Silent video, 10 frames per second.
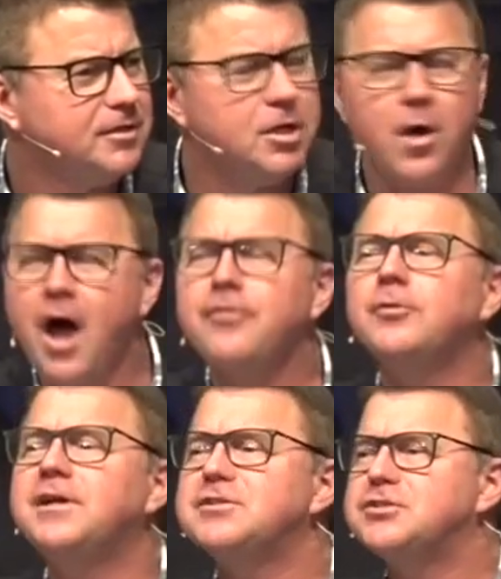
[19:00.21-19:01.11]
You know,
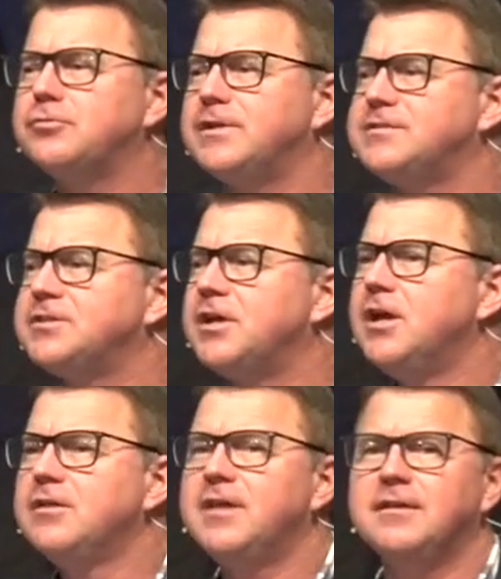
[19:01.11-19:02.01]
other histories,
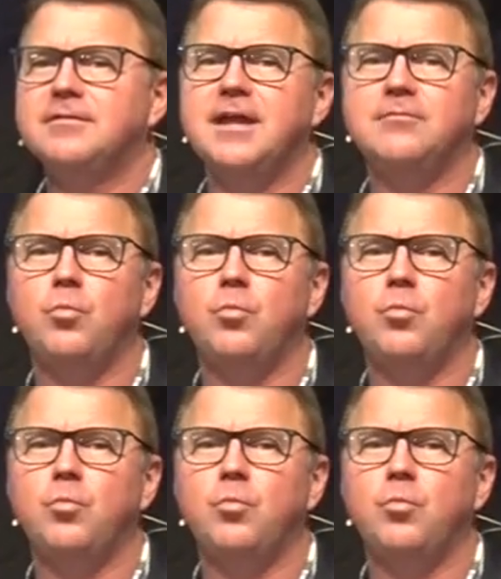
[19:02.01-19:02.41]
they, they